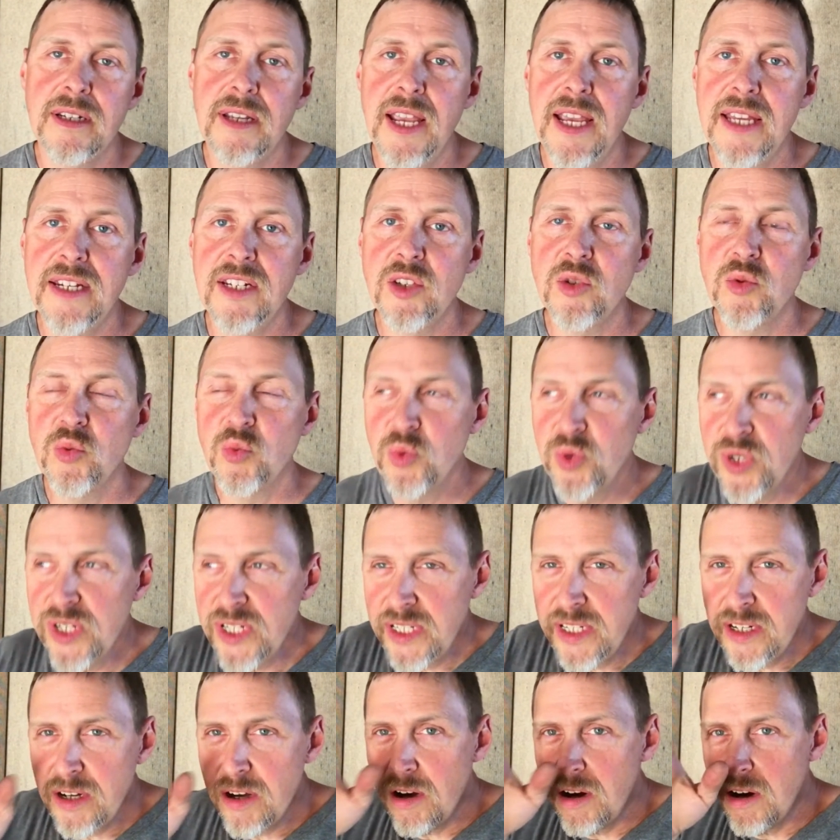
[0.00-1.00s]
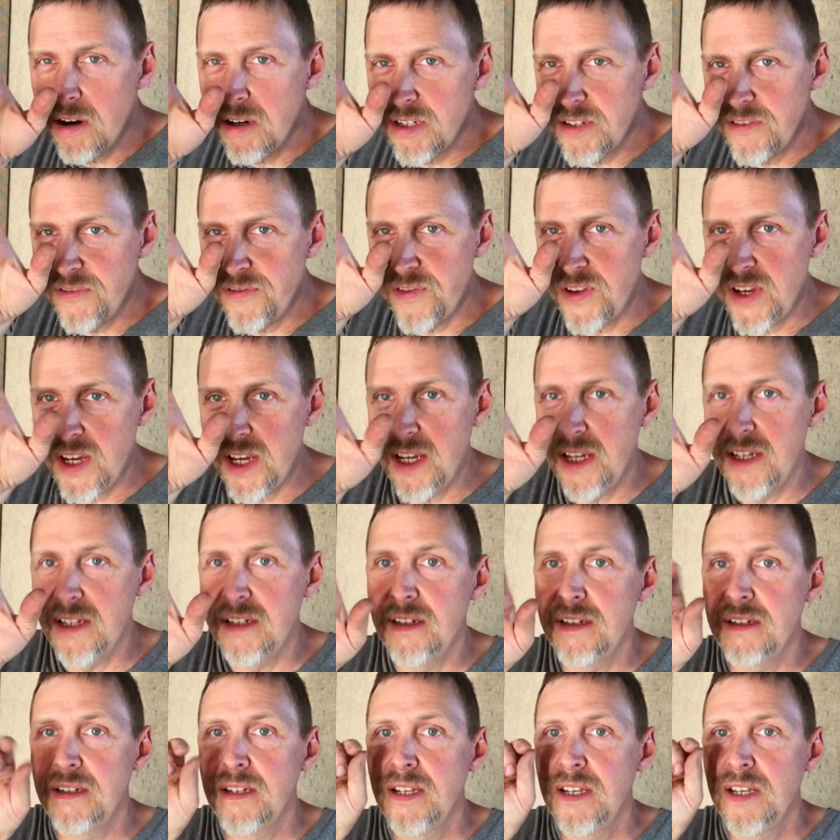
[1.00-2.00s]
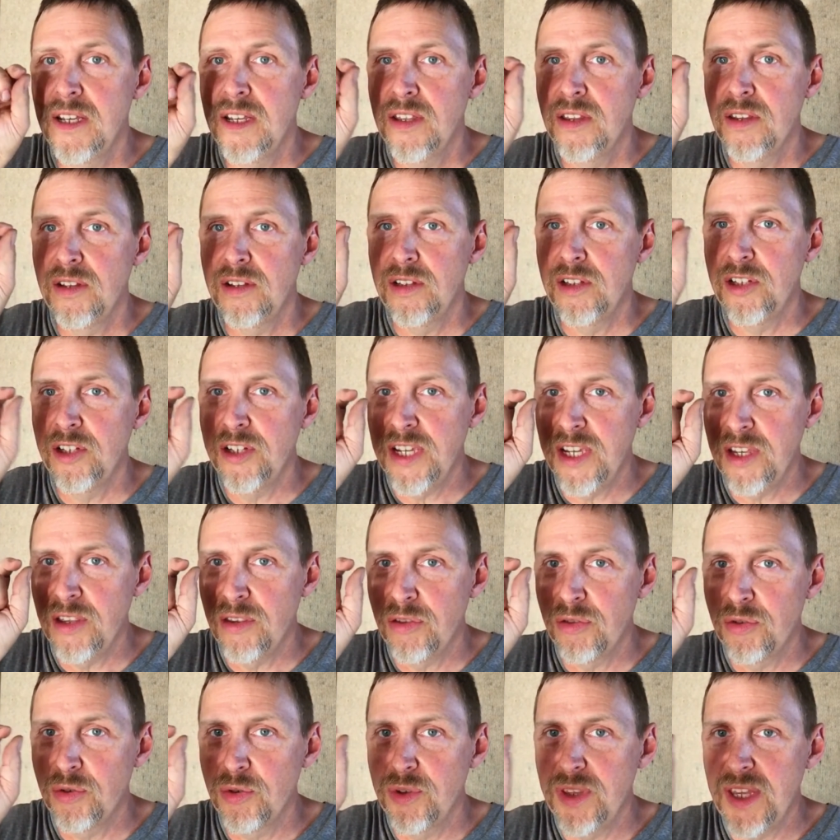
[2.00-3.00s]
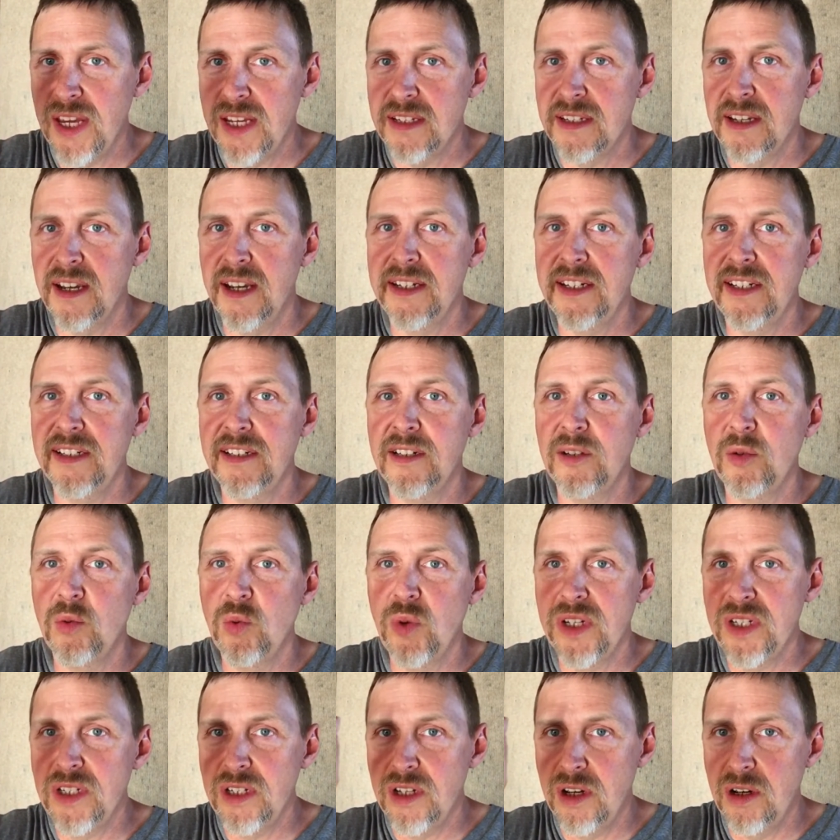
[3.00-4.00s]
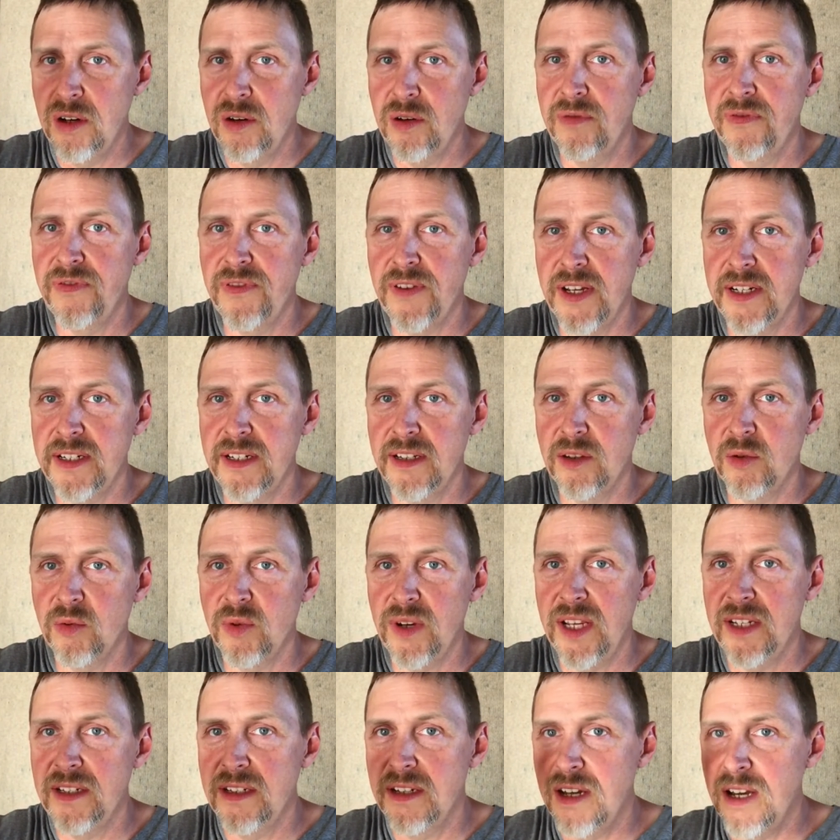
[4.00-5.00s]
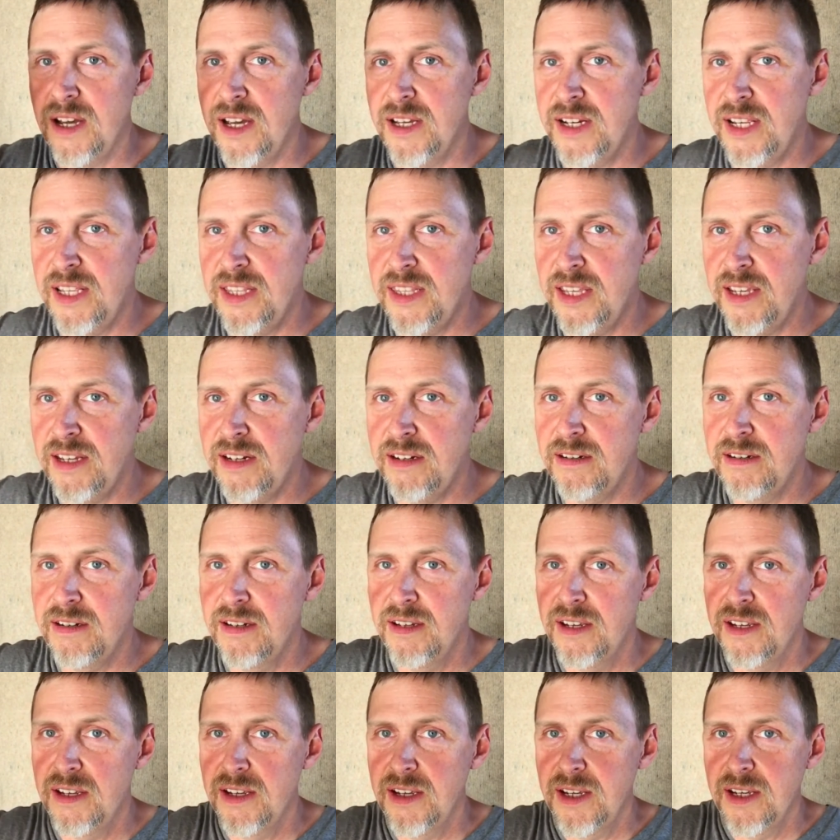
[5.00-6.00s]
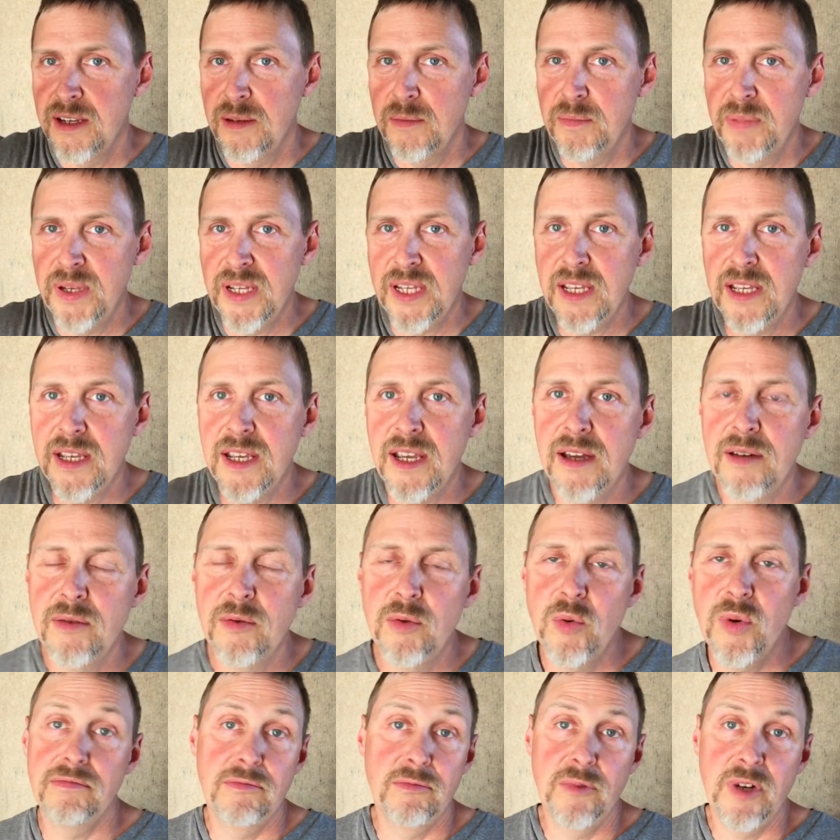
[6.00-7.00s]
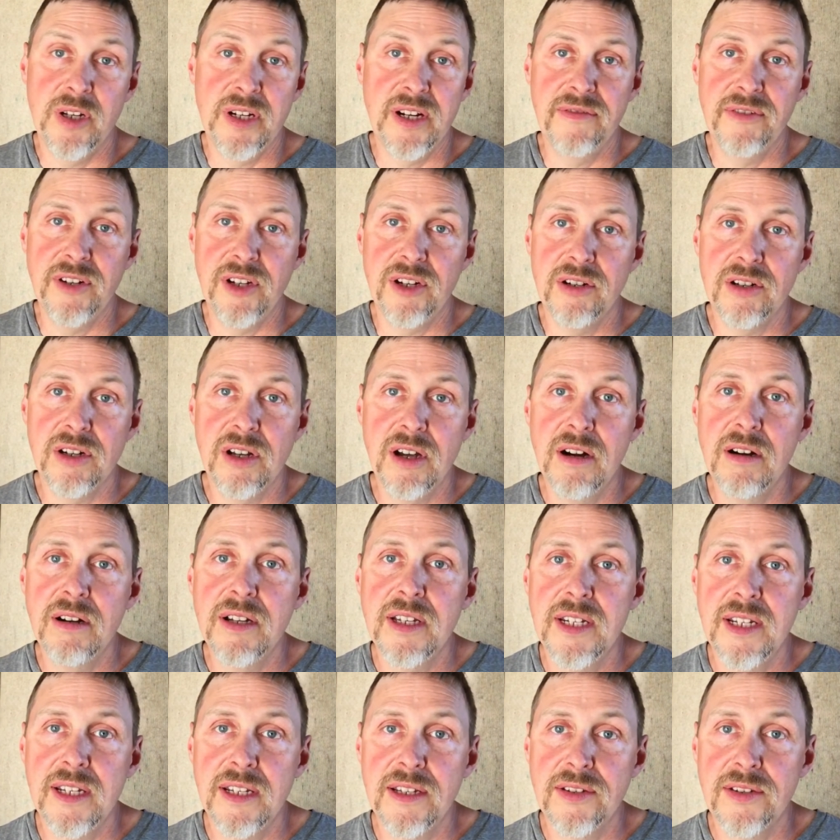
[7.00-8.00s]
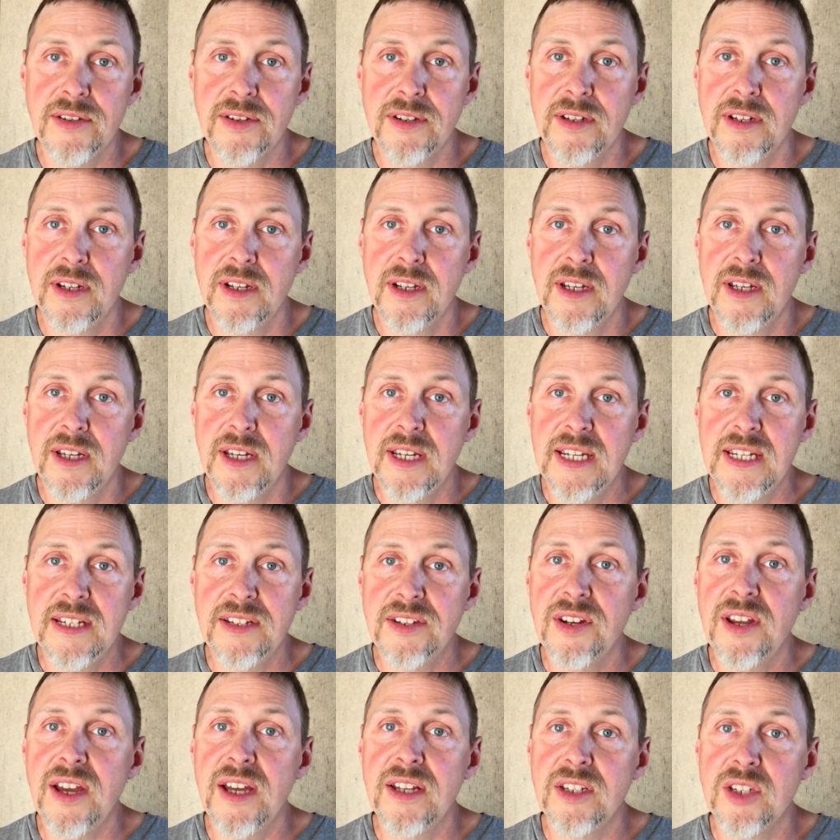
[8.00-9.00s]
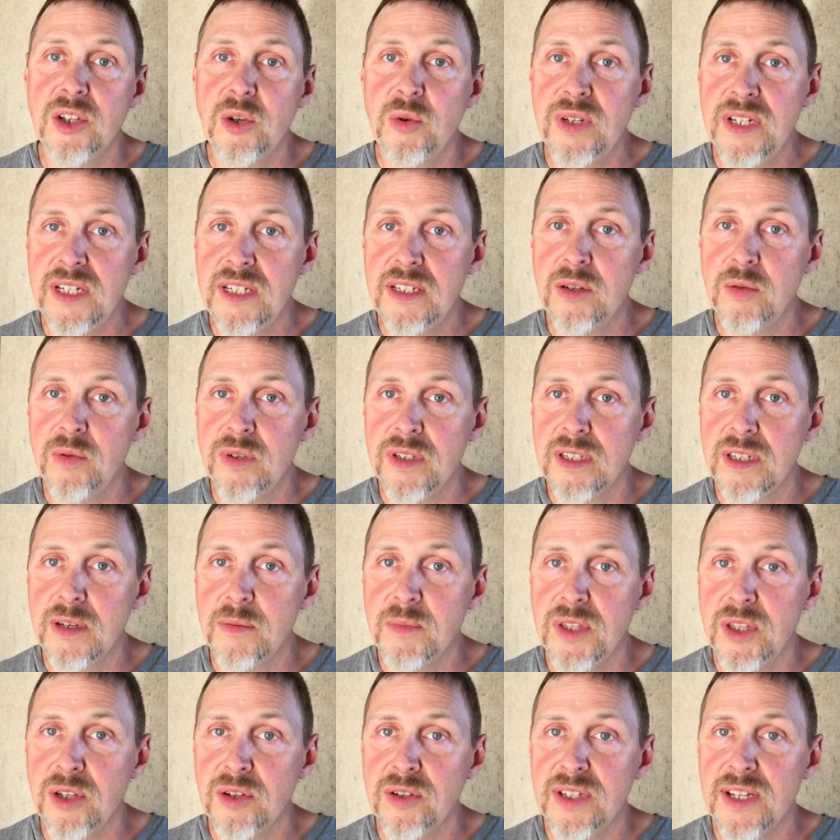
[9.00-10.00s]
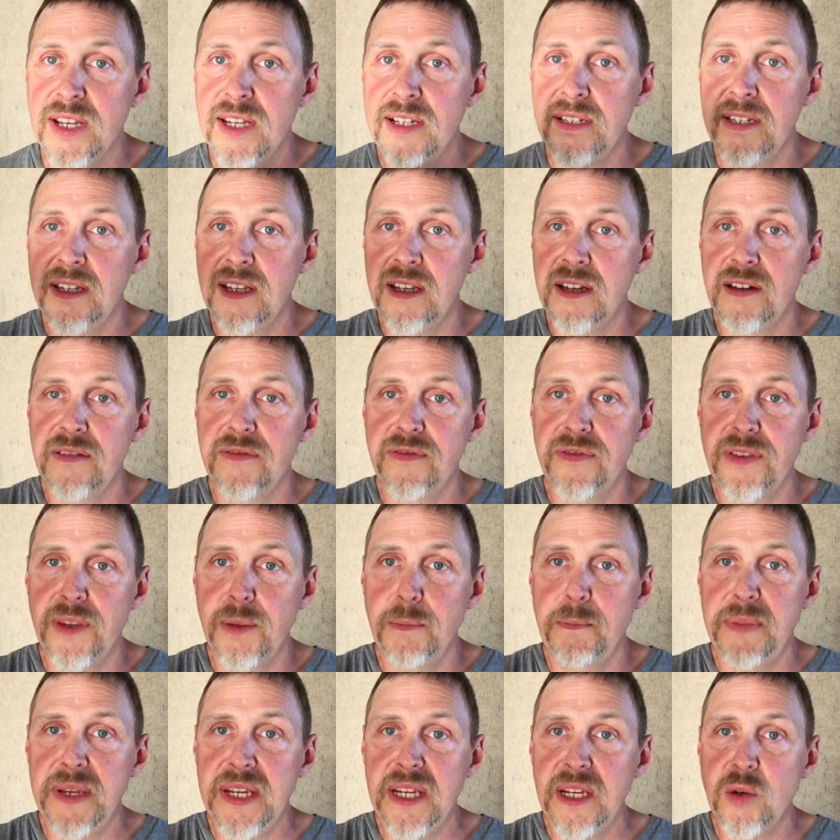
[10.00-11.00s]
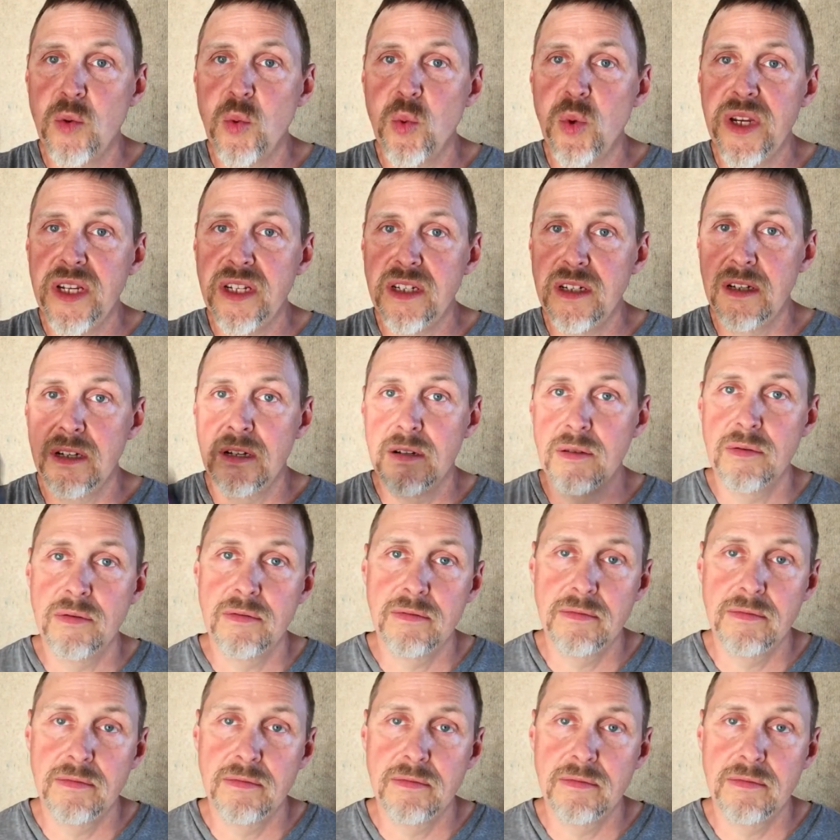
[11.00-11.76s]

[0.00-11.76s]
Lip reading: And it's really hard to find looking through that tiny little window, finding the red dot, and then picking out whatever your target is not so easy with some of those. I love the big window.